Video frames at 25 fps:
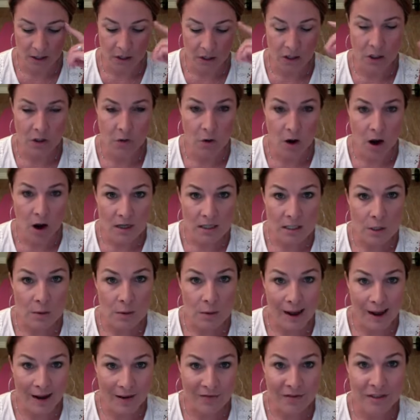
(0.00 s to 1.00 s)
You also
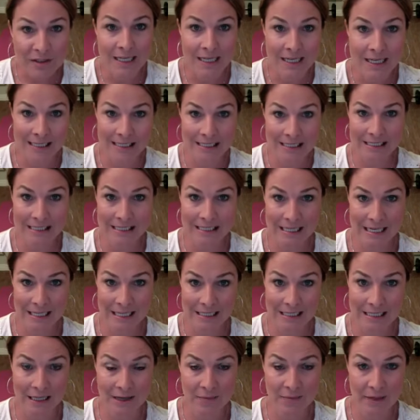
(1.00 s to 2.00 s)
have to hit
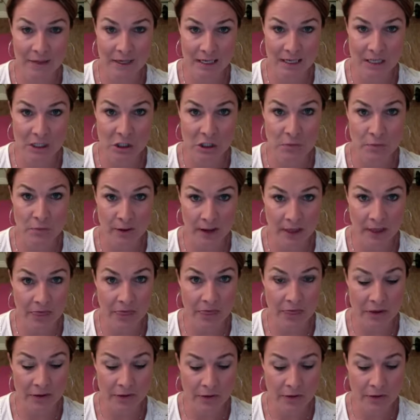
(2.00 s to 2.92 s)
Success Club each month.